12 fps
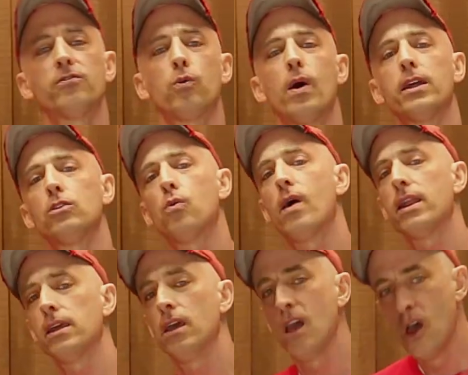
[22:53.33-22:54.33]
of
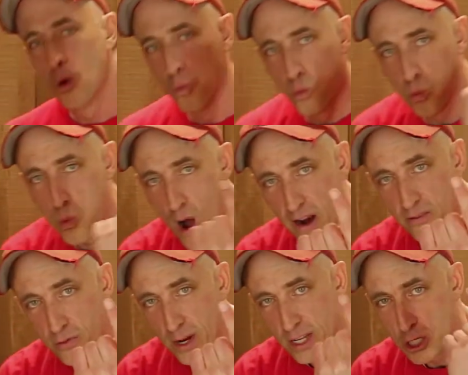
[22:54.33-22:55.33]
2020, one
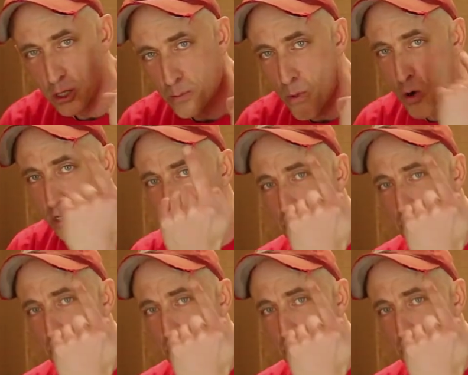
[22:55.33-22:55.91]
of which, the most